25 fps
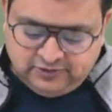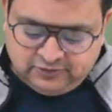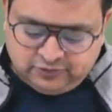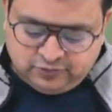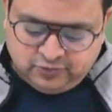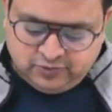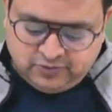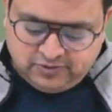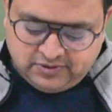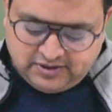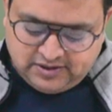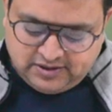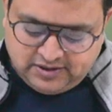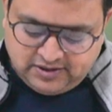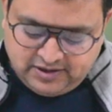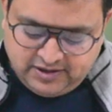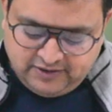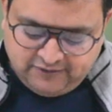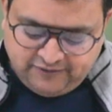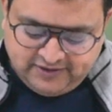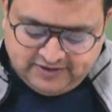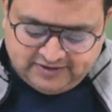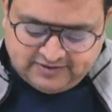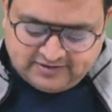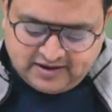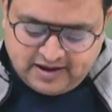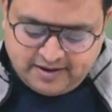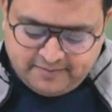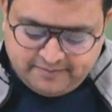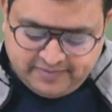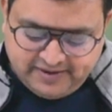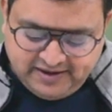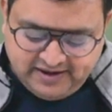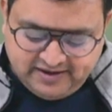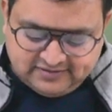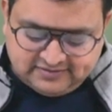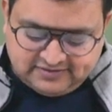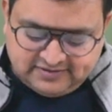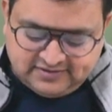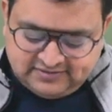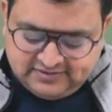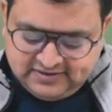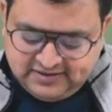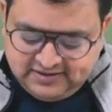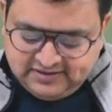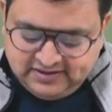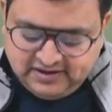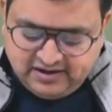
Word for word: So uh, if it is a company assessee,